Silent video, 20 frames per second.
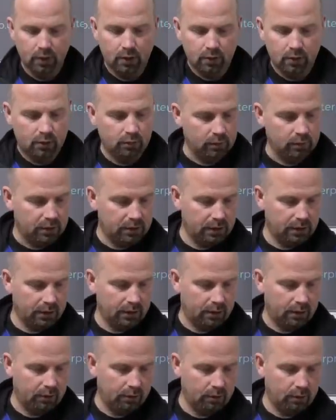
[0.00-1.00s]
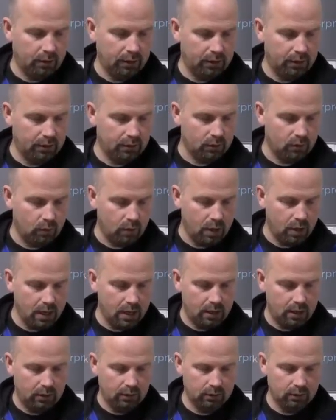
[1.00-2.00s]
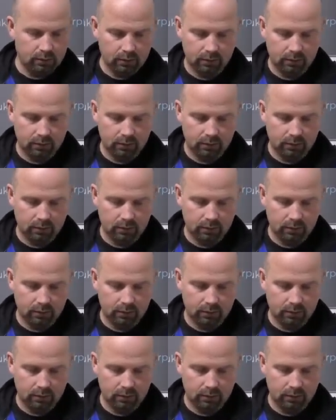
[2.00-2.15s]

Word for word: So we'll stick that other one in as well.